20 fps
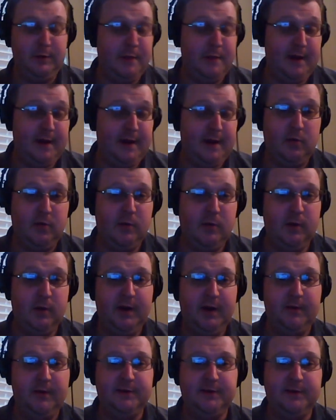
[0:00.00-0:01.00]
back or
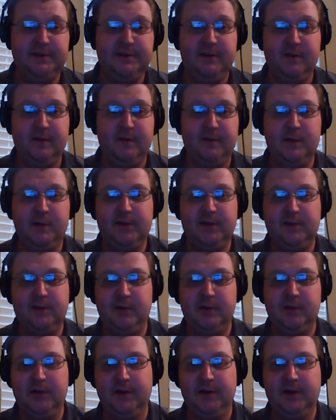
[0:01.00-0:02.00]
a receiver anyway. So
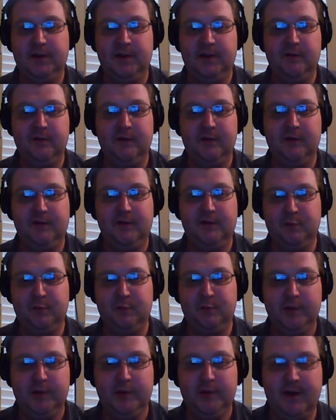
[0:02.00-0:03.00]
you're looking at 10 to 15
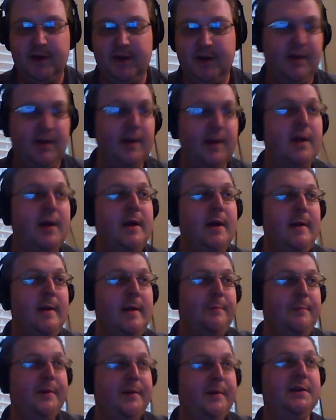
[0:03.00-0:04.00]
points out of that,
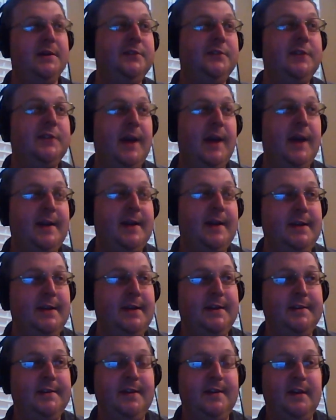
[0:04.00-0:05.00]
because the
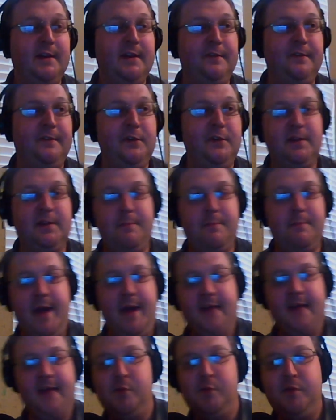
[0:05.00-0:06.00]
idea is that if you get the
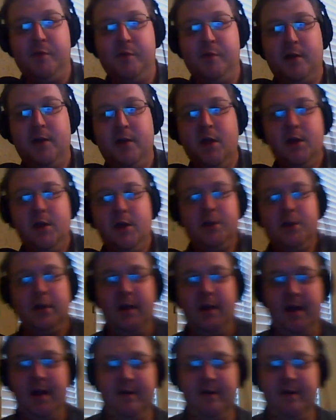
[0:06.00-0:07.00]
maximum of that, you're
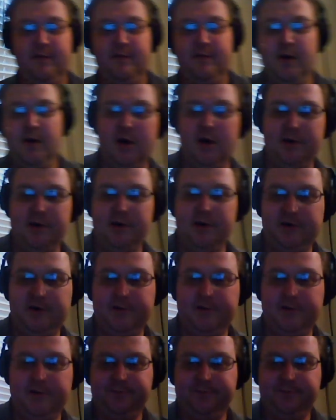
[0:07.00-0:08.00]
going to have
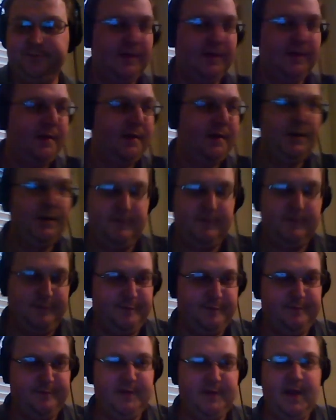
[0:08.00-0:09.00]

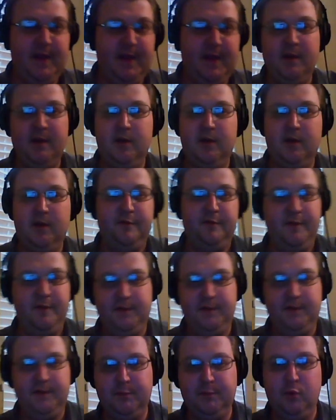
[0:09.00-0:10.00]
110,
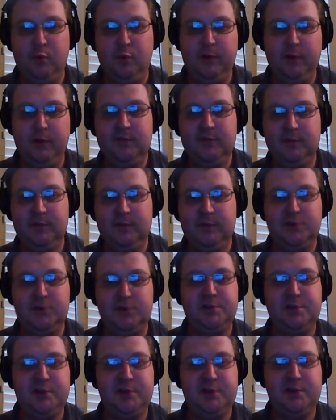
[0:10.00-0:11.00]
115 points,
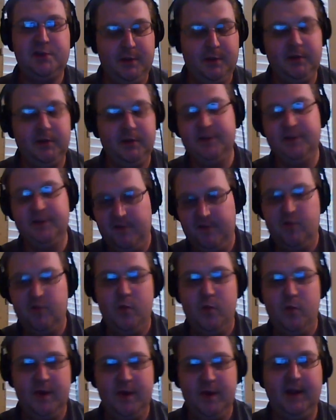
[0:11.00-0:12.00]
which typically is enough to
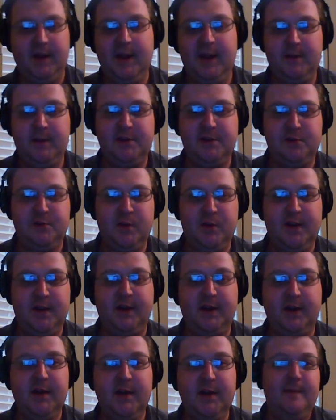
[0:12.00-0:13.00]
win a game each
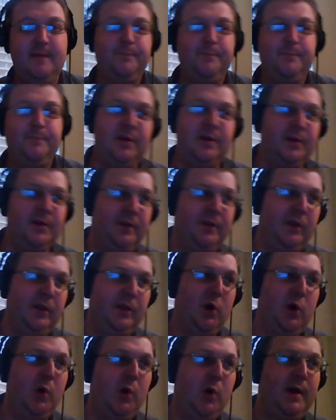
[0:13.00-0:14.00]
week. But on the
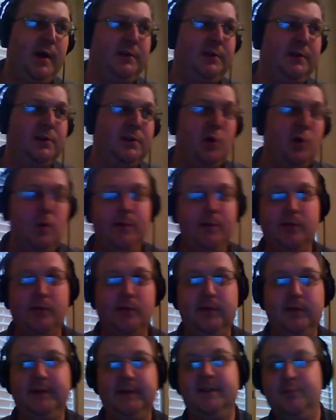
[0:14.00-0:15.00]
low end, you're hoping
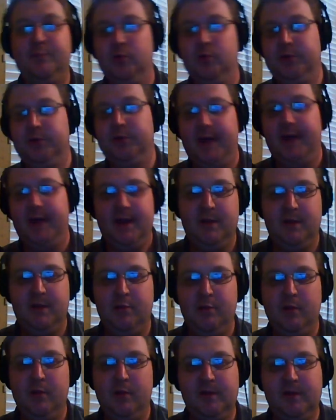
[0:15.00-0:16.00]
to at least pull 90
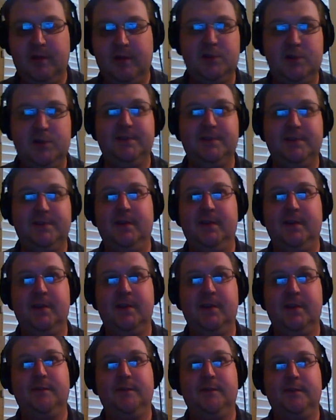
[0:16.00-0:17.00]
points in, which is
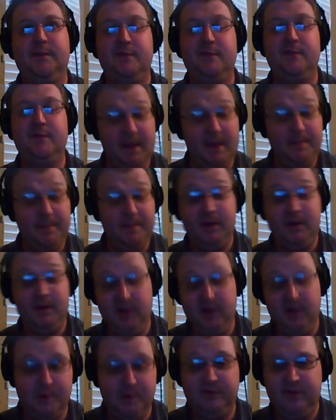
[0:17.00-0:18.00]
enough typically
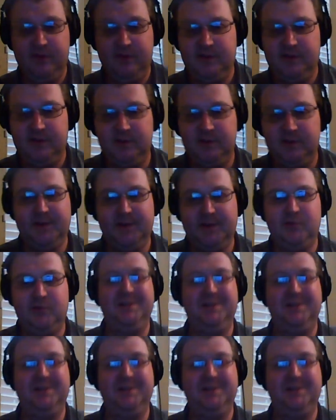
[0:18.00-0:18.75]
in most fantasy weeks to at